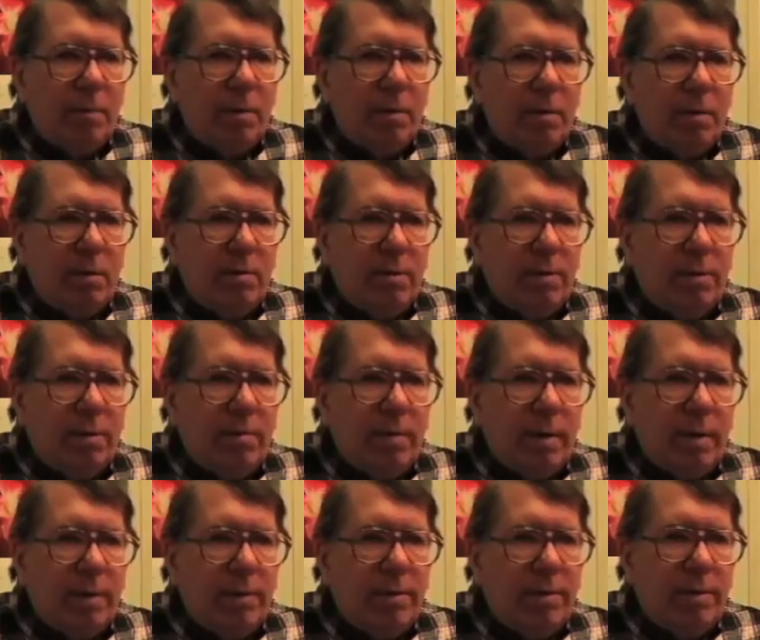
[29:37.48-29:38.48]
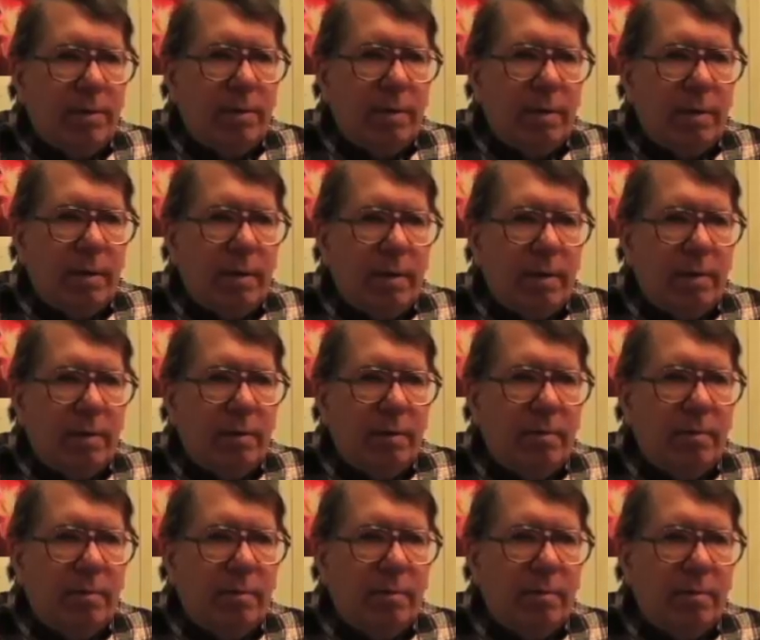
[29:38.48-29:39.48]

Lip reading: there was some kind of circulating